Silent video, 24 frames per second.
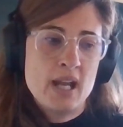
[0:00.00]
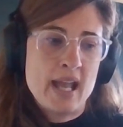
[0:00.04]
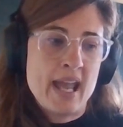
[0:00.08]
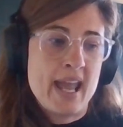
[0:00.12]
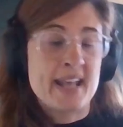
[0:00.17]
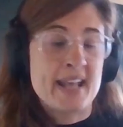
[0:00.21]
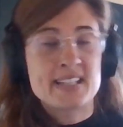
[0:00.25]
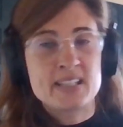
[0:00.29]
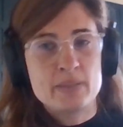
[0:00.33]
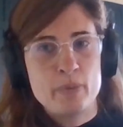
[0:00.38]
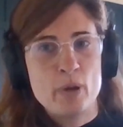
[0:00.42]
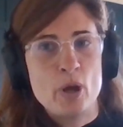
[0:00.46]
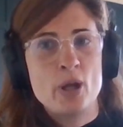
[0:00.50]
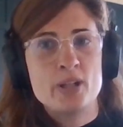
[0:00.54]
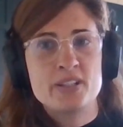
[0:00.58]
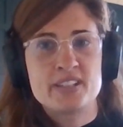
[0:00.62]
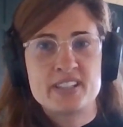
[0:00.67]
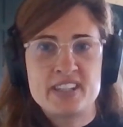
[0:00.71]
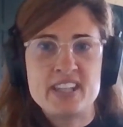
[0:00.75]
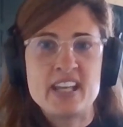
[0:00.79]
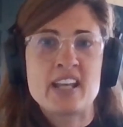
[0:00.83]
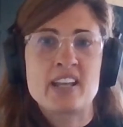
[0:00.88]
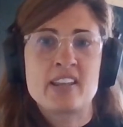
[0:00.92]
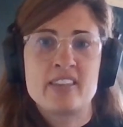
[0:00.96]

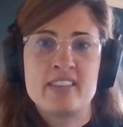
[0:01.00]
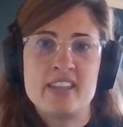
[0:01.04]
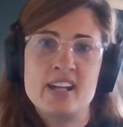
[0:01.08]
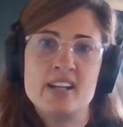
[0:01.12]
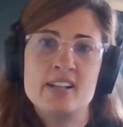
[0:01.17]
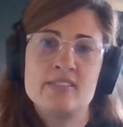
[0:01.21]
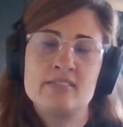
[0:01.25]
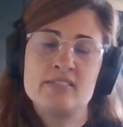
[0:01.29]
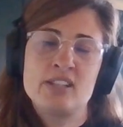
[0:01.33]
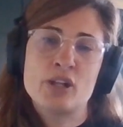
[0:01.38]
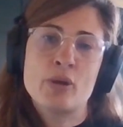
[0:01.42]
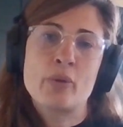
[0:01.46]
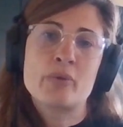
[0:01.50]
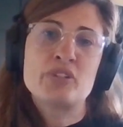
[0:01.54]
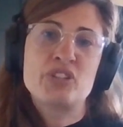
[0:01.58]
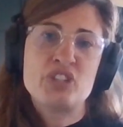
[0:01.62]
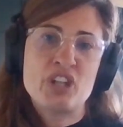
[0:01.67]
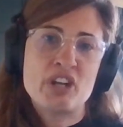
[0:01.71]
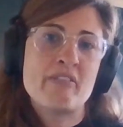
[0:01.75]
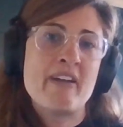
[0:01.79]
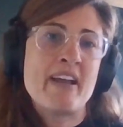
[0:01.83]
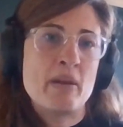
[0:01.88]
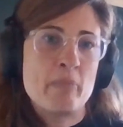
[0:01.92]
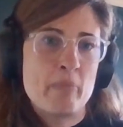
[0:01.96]
experts think that, it was
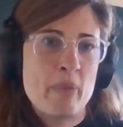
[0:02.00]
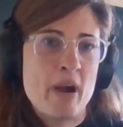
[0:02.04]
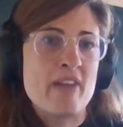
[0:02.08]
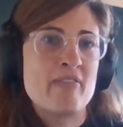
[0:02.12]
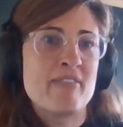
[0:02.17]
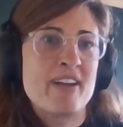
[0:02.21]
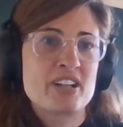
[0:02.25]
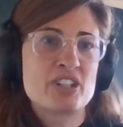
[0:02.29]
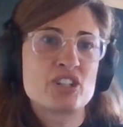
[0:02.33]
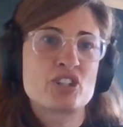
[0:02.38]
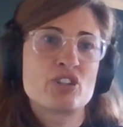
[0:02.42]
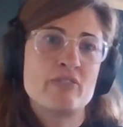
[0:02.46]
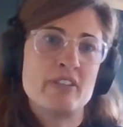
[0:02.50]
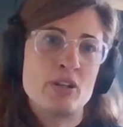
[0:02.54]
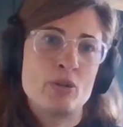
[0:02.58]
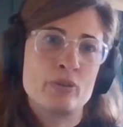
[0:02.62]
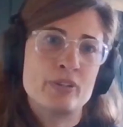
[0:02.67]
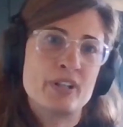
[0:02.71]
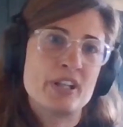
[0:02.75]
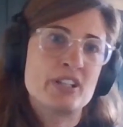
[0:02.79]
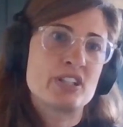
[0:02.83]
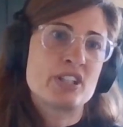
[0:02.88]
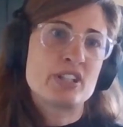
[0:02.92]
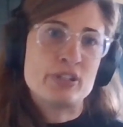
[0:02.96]
generated by Russia in
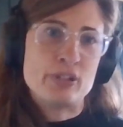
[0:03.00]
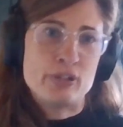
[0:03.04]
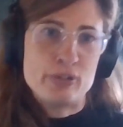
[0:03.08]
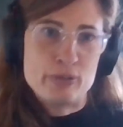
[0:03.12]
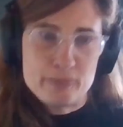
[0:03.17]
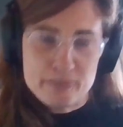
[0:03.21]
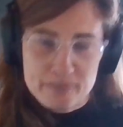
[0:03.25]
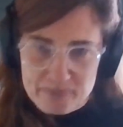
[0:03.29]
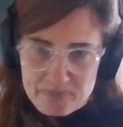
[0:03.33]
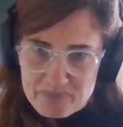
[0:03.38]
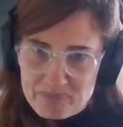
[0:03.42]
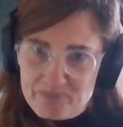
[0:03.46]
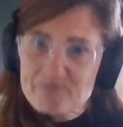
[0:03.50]
order to